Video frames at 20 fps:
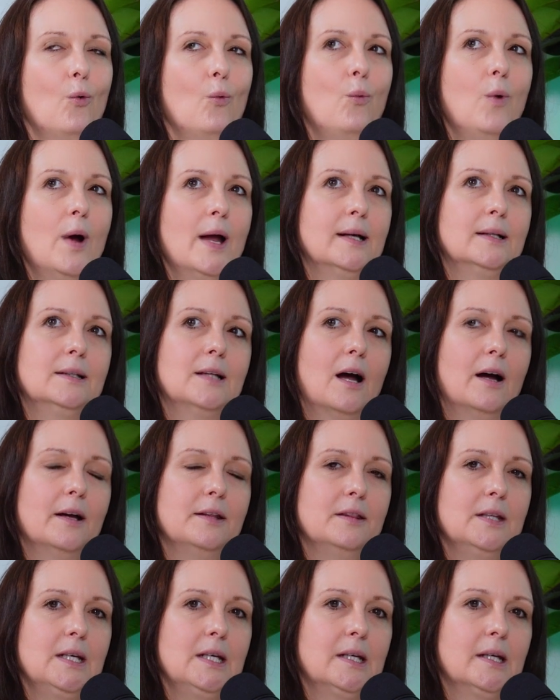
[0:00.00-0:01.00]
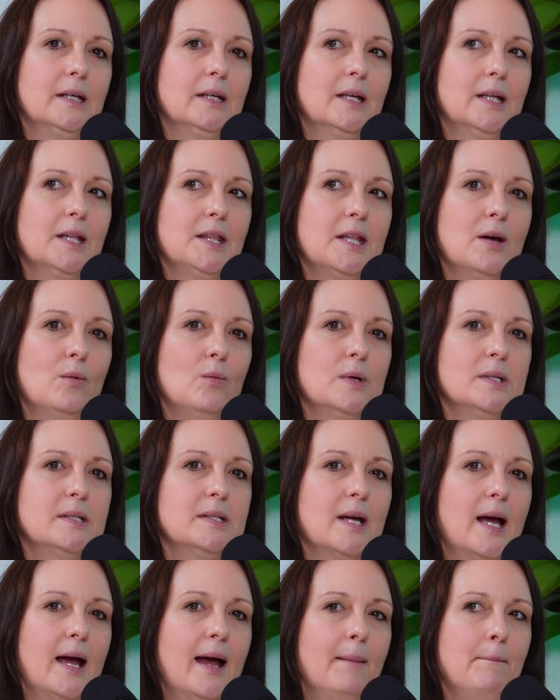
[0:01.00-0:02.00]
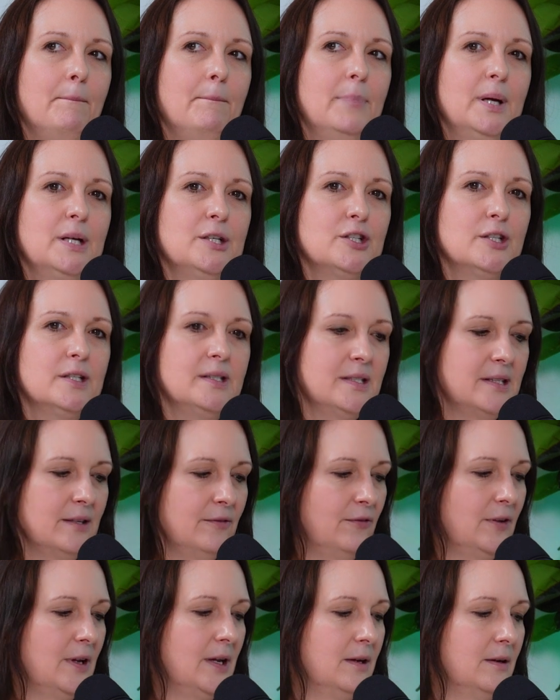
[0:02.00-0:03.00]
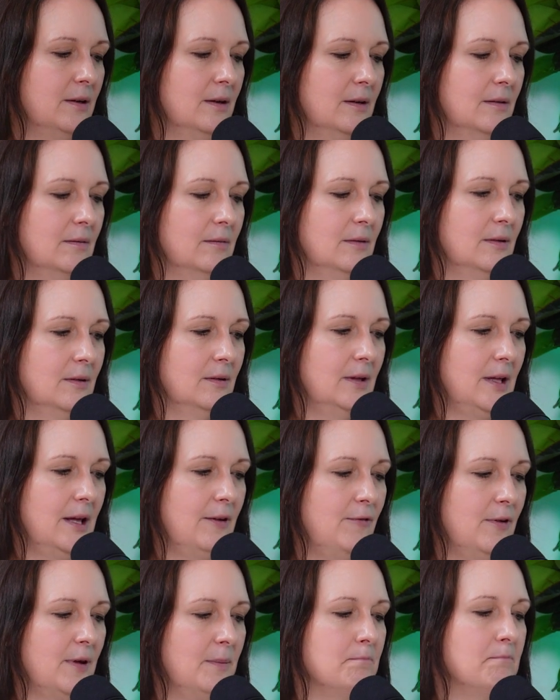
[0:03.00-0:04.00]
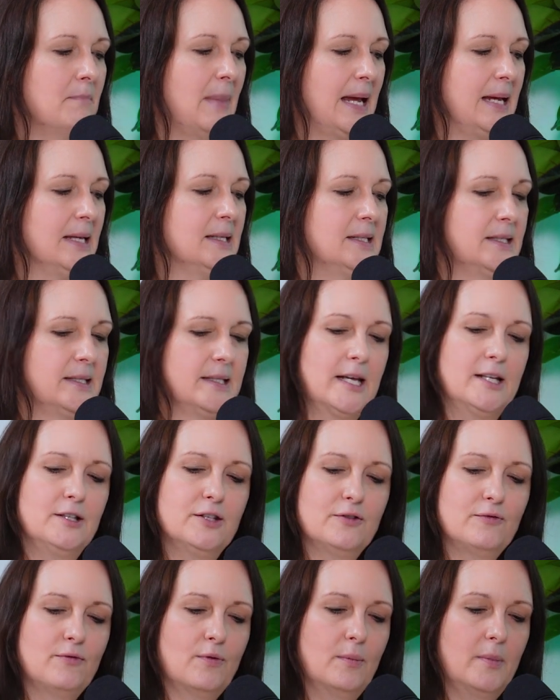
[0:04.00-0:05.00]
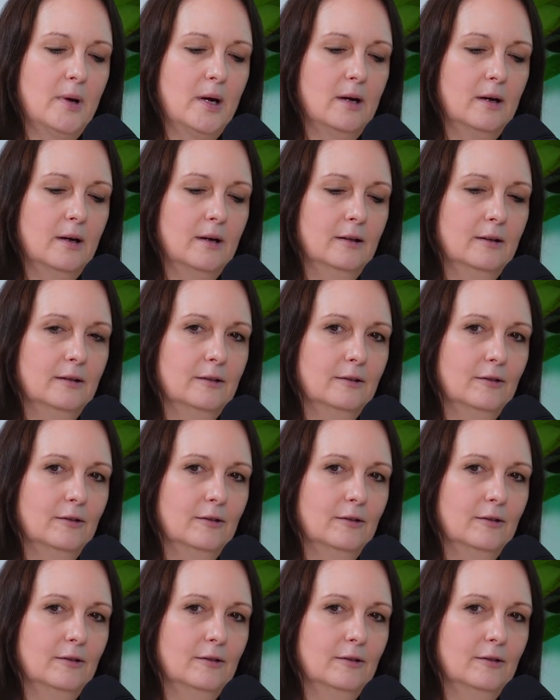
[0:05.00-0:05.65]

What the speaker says: Well, I think there was ambitions if it made sense from a